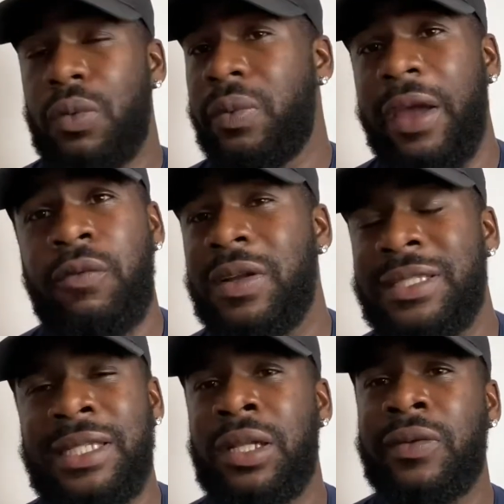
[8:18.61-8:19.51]
Everyone's
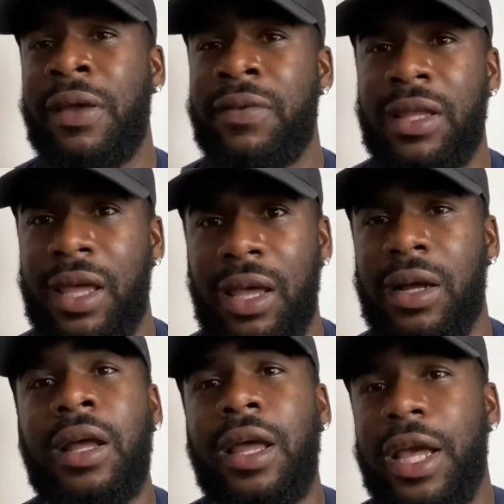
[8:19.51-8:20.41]
seen it with David De
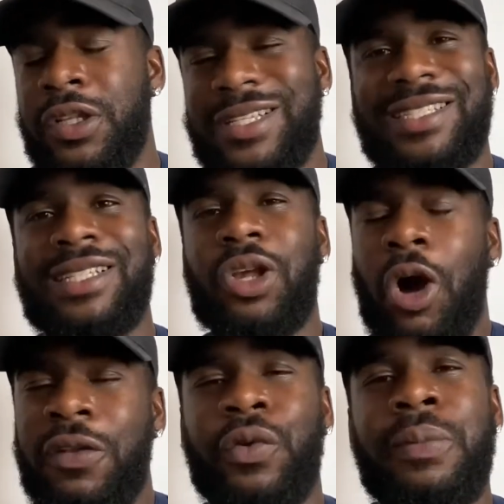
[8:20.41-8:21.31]
Gea, and you can see it's
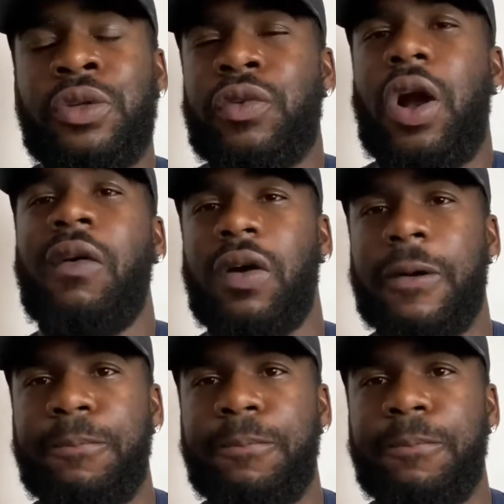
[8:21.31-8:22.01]
hard for him to recover.